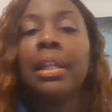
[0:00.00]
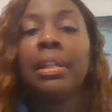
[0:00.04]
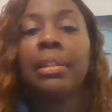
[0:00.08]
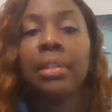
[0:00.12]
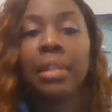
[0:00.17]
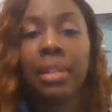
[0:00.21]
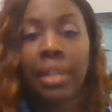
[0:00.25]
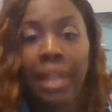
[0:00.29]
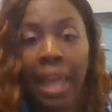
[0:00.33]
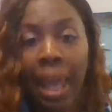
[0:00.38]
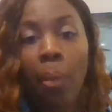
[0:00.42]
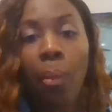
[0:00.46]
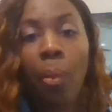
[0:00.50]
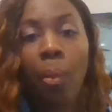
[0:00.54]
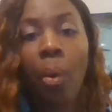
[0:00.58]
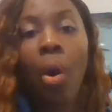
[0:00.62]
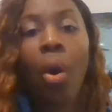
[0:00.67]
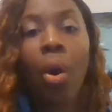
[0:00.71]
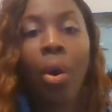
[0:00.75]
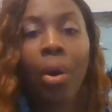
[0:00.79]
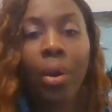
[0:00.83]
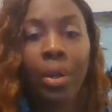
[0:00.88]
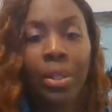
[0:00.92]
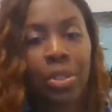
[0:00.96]
that
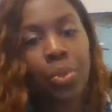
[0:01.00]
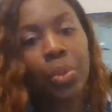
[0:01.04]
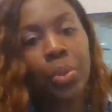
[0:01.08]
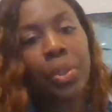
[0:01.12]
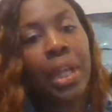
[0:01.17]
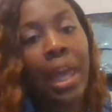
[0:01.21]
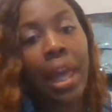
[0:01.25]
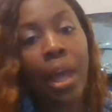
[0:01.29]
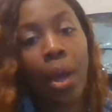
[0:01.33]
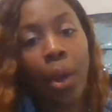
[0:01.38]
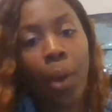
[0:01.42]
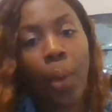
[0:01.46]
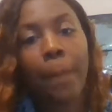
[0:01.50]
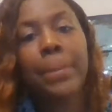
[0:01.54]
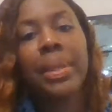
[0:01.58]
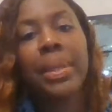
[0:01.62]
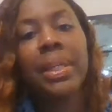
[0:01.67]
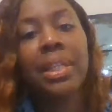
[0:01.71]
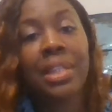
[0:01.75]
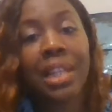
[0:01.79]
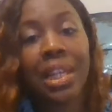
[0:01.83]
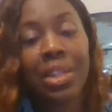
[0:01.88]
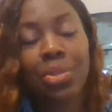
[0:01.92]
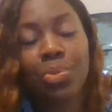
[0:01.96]
wall is going to help
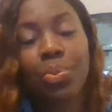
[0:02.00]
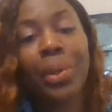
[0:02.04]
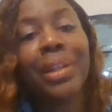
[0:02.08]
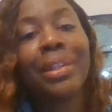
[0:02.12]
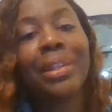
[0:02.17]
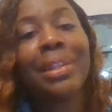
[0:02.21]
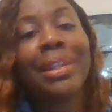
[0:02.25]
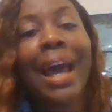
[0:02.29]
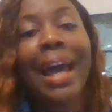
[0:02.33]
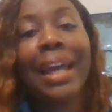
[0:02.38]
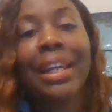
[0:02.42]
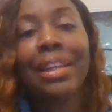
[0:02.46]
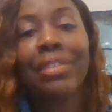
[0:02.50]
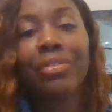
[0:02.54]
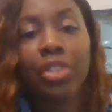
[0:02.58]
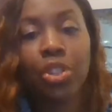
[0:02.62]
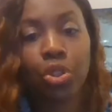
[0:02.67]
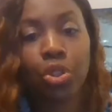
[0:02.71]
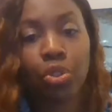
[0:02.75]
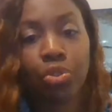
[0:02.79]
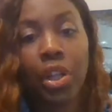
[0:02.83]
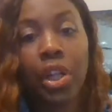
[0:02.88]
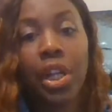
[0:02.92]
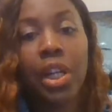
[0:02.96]
because that's where a lot of the
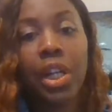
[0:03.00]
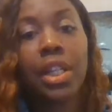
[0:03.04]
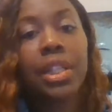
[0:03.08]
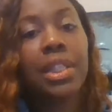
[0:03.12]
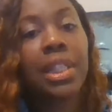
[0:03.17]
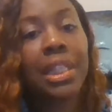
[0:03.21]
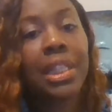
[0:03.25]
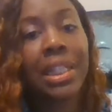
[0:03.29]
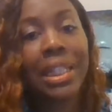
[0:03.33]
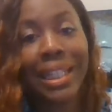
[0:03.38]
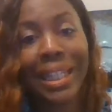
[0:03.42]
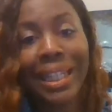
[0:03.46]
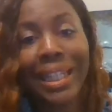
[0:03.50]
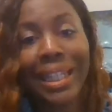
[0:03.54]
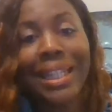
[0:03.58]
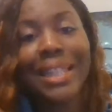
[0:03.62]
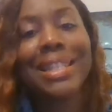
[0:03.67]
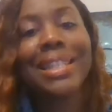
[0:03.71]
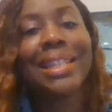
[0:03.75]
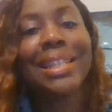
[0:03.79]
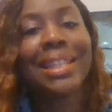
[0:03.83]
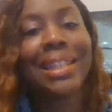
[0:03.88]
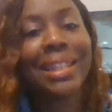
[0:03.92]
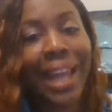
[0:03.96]
drugs and the
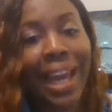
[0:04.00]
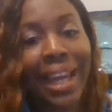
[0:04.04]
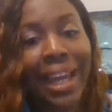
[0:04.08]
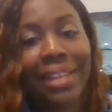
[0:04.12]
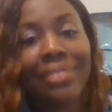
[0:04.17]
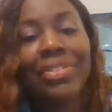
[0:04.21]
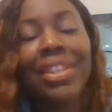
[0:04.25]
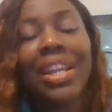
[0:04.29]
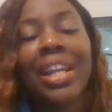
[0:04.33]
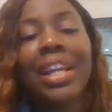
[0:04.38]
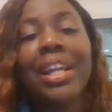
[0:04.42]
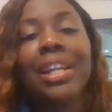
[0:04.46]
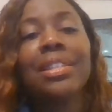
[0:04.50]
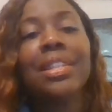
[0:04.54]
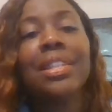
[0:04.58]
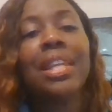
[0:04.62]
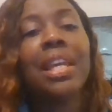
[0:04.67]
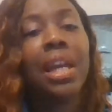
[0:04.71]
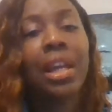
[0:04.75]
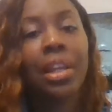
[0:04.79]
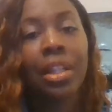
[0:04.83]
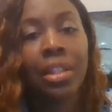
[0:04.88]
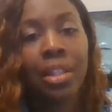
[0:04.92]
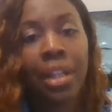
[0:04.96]
guns and a lot of things,
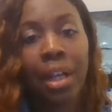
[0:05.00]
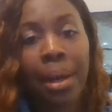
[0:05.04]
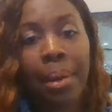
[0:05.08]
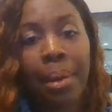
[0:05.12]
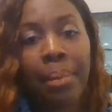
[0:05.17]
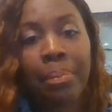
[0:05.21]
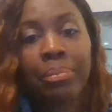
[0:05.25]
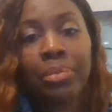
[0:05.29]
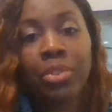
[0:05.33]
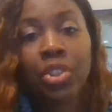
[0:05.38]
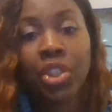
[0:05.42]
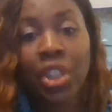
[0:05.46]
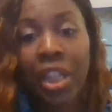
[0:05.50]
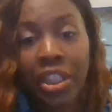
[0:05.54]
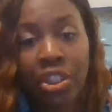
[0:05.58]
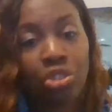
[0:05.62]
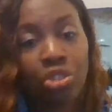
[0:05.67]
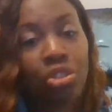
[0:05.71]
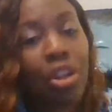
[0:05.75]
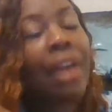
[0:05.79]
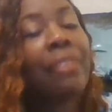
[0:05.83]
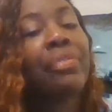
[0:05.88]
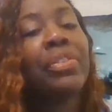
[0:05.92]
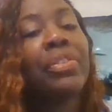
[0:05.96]
sex
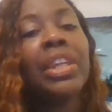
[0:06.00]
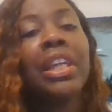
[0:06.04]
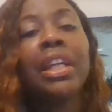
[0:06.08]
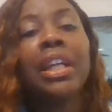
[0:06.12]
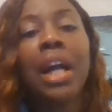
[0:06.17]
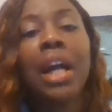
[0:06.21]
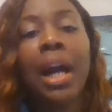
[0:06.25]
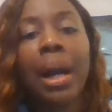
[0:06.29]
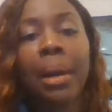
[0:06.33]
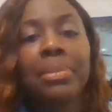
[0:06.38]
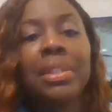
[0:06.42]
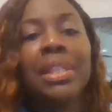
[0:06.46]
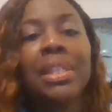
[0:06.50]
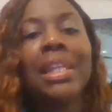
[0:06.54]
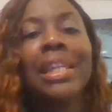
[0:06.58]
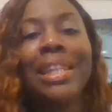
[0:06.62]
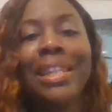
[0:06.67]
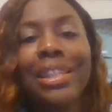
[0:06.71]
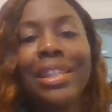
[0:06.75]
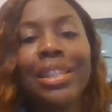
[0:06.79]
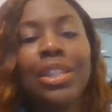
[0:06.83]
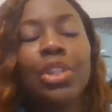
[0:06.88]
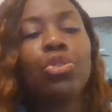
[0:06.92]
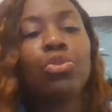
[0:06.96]
trafficking comes
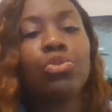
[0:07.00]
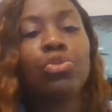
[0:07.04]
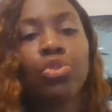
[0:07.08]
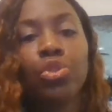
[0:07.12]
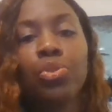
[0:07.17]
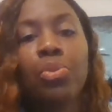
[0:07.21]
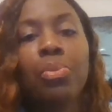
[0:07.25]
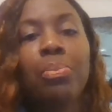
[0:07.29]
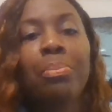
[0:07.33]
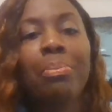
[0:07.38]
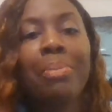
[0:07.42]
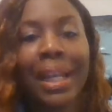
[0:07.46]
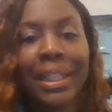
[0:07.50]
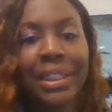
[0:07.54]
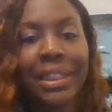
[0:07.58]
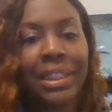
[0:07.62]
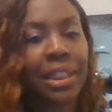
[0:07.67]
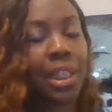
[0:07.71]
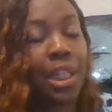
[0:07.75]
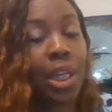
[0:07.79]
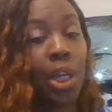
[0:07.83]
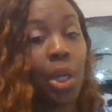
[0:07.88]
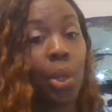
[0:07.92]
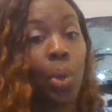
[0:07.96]
in through
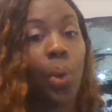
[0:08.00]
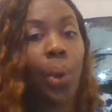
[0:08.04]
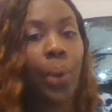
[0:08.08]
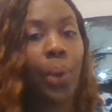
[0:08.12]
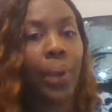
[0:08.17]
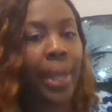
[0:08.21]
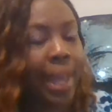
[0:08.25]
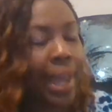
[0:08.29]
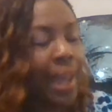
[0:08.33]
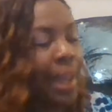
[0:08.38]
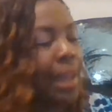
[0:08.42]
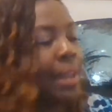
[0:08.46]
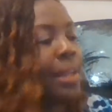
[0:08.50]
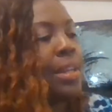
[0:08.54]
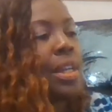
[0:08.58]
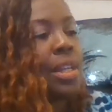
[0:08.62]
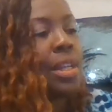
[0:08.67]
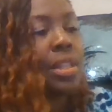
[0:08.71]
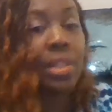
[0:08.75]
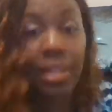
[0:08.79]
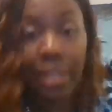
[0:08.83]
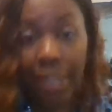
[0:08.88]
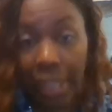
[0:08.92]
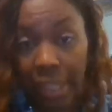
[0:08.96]
Mexico, okay?
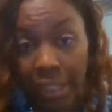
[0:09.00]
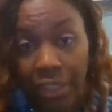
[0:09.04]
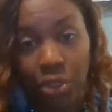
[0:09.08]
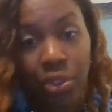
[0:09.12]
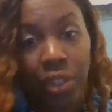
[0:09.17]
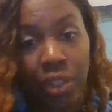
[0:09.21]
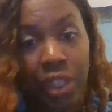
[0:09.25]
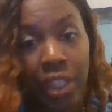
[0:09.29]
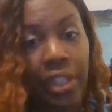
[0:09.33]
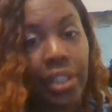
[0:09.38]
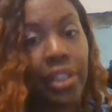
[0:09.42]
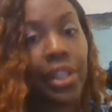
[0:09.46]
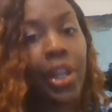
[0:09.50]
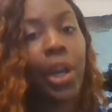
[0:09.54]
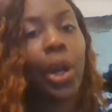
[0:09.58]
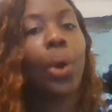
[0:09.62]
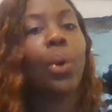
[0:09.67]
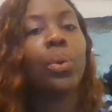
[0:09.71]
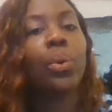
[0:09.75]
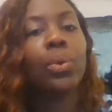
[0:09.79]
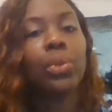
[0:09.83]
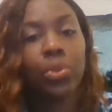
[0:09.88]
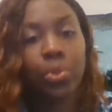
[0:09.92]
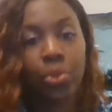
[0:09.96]
In case you didn't
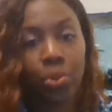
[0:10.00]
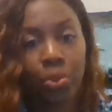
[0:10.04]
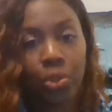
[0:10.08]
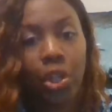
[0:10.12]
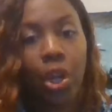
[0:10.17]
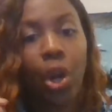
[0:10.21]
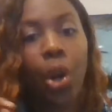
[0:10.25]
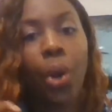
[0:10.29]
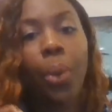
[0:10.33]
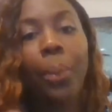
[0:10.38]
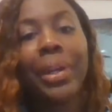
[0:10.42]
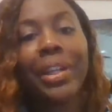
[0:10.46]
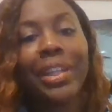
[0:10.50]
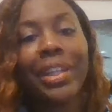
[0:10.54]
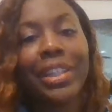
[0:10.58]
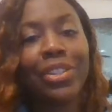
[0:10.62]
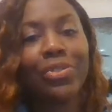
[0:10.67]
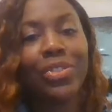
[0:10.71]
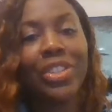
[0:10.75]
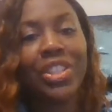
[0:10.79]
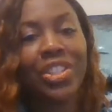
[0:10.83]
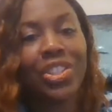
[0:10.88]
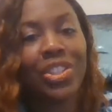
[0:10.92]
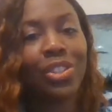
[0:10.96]
know. Do your homework and
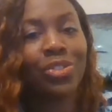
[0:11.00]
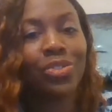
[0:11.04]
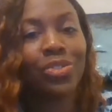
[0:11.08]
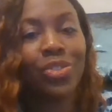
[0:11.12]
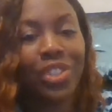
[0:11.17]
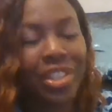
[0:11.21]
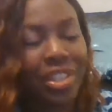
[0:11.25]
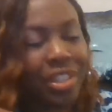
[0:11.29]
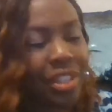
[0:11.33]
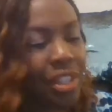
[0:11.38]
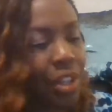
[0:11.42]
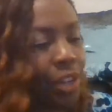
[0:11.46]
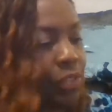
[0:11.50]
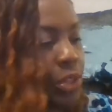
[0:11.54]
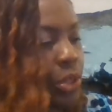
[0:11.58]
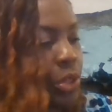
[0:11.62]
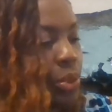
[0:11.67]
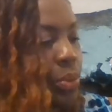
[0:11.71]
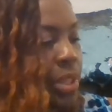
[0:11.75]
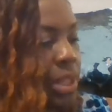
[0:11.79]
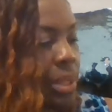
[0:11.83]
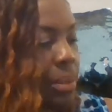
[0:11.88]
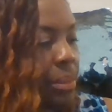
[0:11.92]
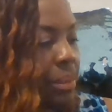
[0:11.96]
your research for yourself and you
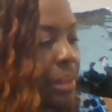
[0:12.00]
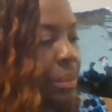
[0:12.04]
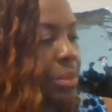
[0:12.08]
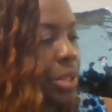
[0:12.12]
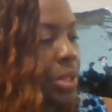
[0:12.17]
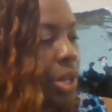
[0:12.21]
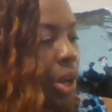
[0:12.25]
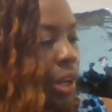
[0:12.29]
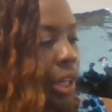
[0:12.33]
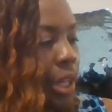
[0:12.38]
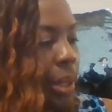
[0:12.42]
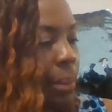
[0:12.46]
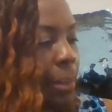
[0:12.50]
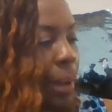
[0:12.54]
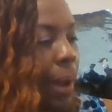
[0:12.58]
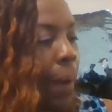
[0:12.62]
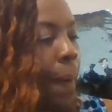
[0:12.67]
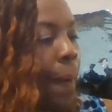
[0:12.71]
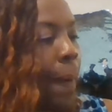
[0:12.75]
will see what I'm talking about.